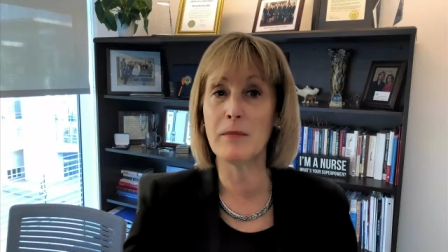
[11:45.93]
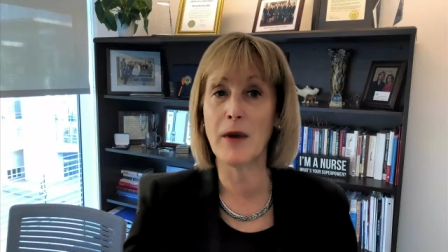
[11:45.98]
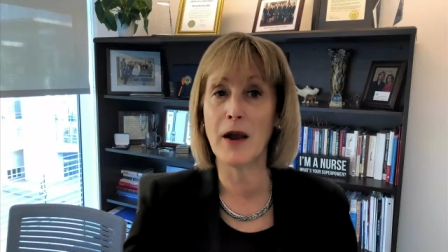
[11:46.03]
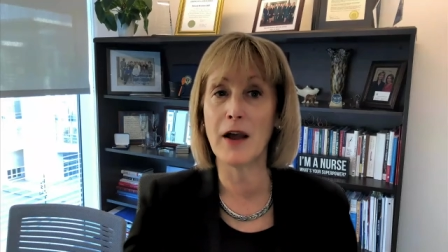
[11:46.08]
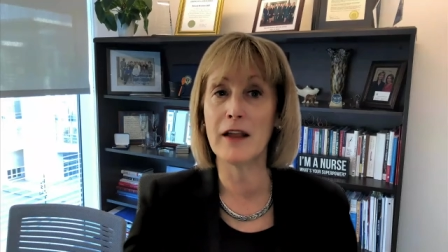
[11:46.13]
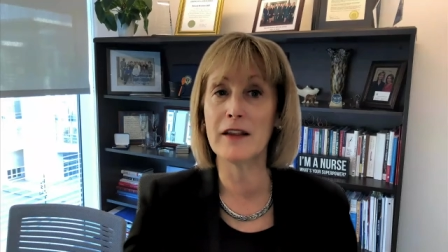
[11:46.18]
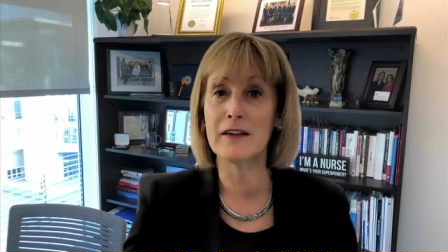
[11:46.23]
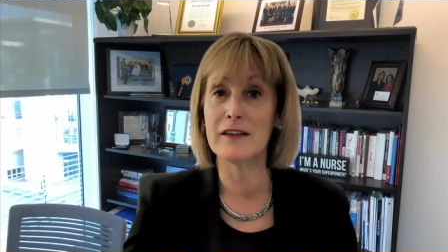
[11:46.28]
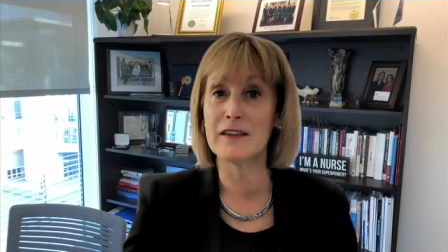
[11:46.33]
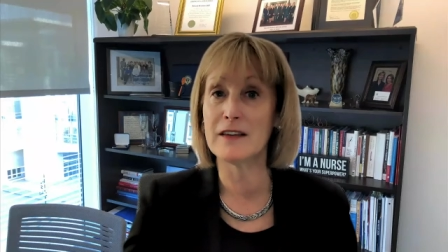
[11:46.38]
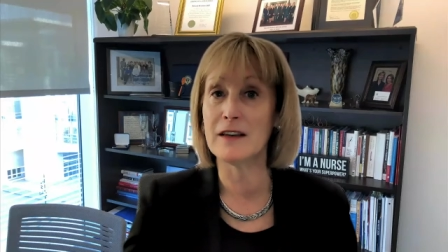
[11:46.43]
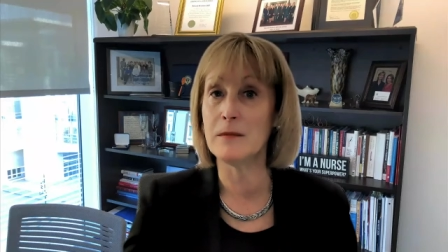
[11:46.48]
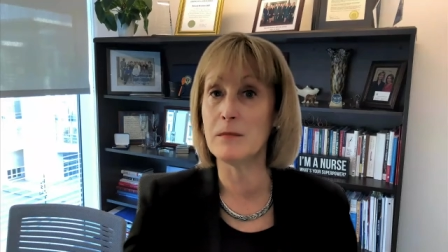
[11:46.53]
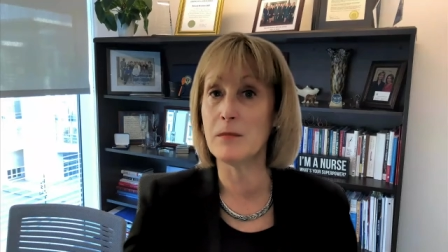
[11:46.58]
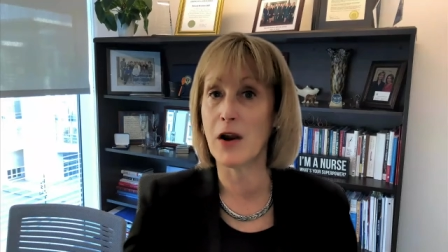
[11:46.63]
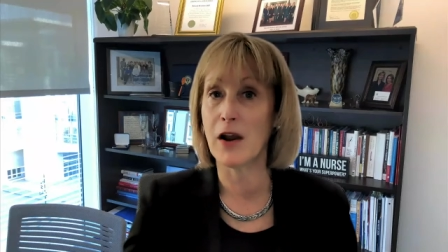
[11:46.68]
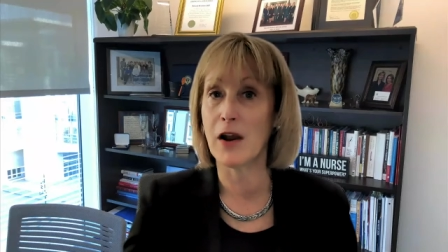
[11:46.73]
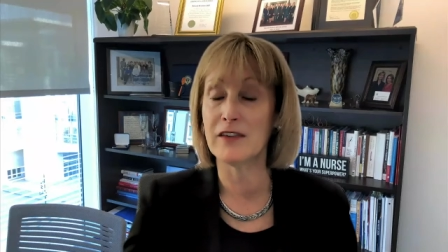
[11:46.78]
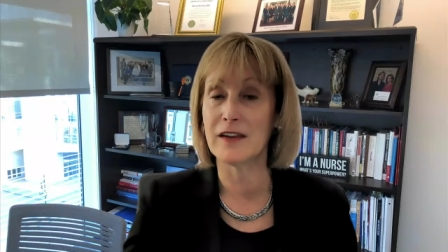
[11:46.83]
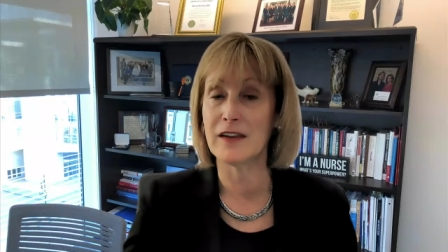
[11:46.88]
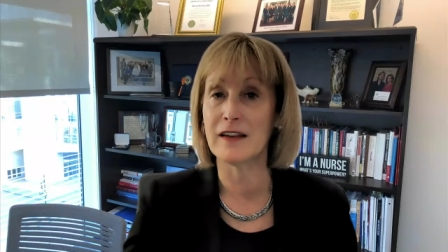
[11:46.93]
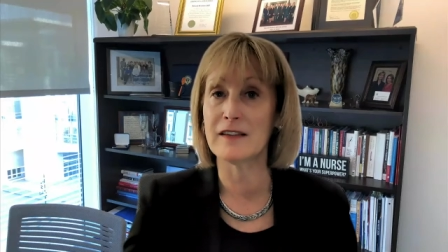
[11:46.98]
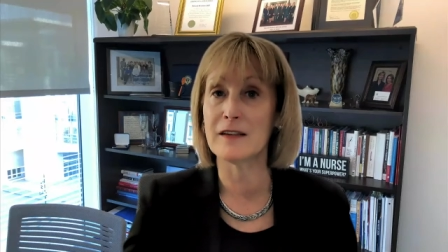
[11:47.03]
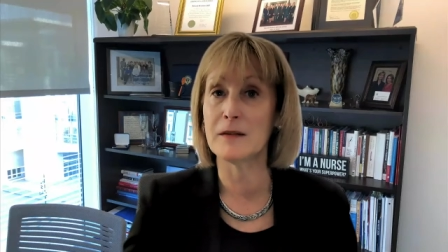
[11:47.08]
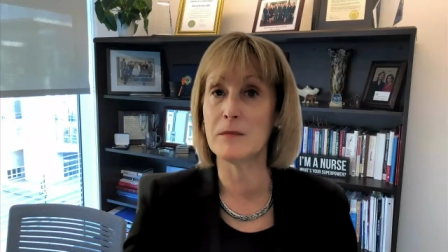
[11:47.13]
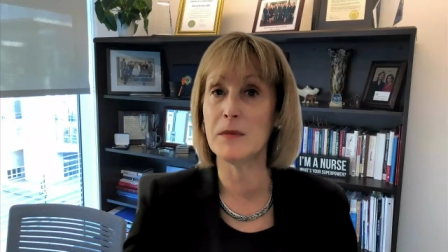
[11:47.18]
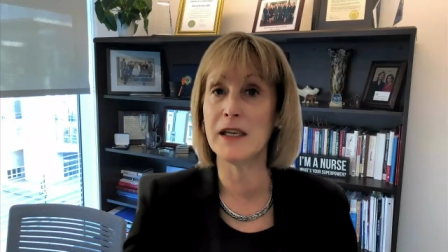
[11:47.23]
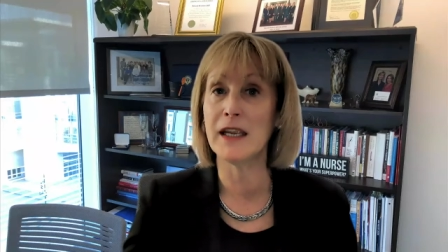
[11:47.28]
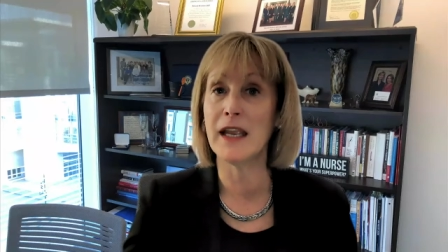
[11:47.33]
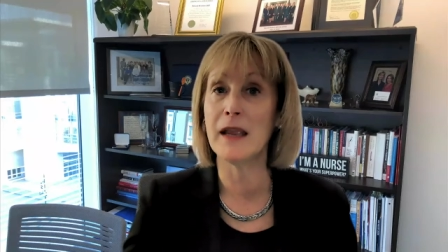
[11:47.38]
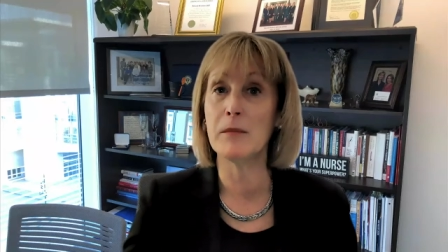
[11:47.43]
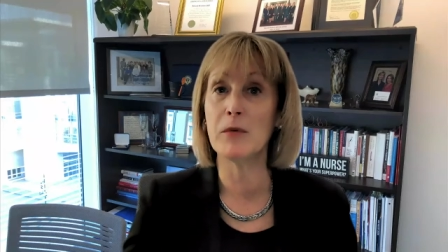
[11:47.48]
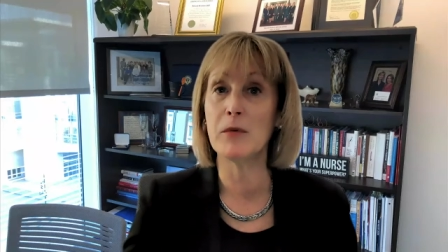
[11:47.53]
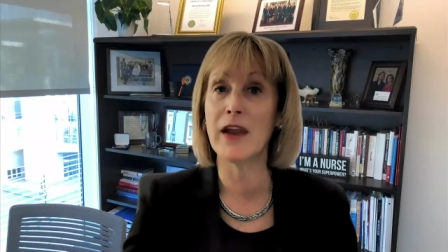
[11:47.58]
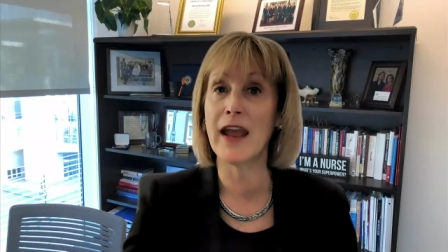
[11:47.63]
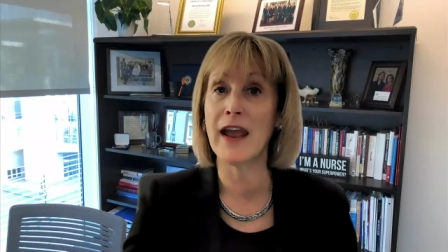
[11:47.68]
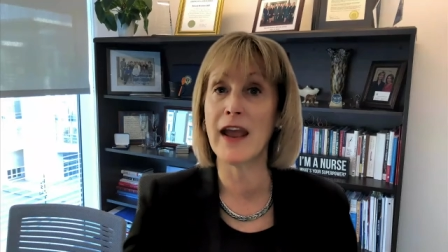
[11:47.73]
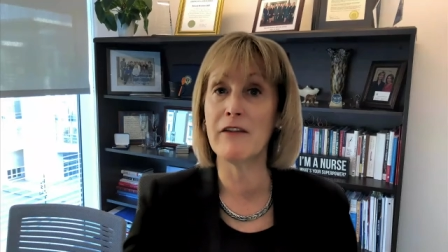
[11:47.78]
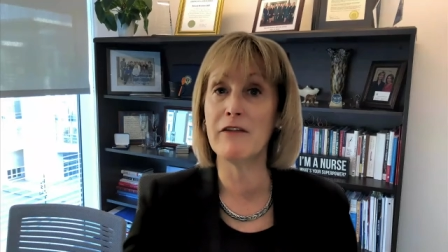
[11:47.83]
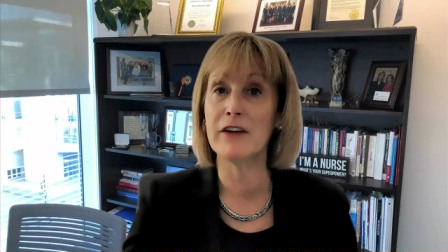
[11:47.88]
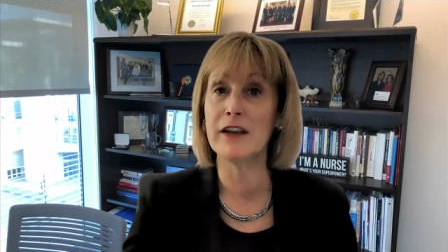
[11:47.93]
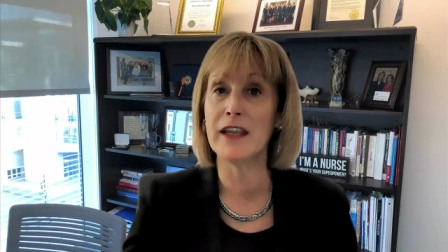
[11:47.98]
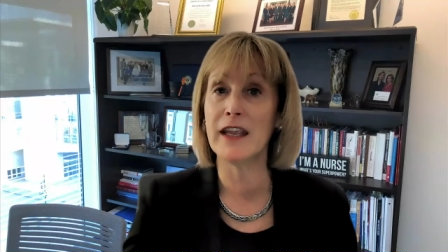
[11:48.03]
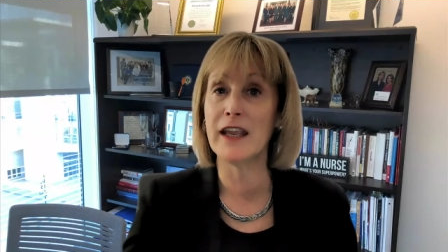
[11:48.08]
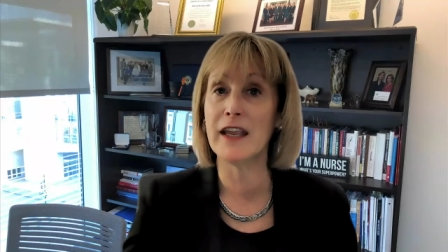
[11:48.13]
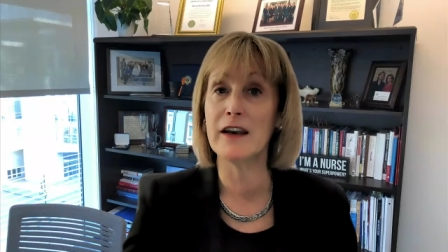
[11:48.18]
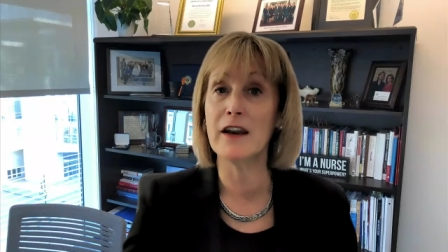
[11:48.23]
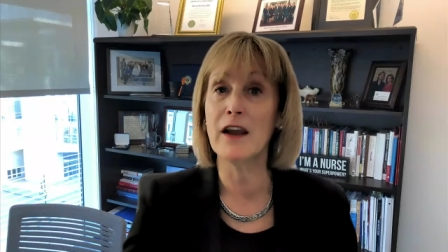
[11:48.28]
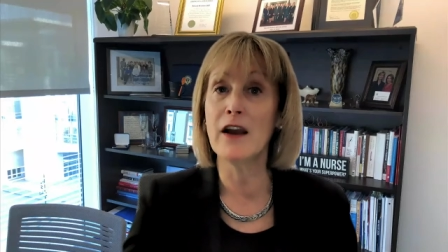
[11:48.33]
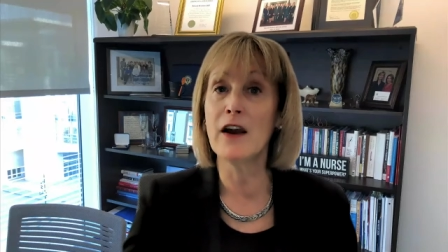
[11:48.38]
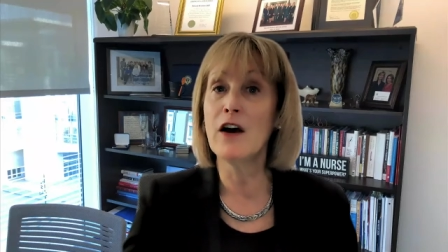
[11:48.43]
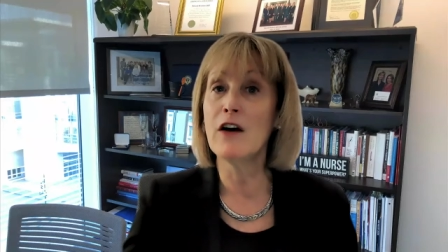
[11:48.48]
policy process and being able to advocate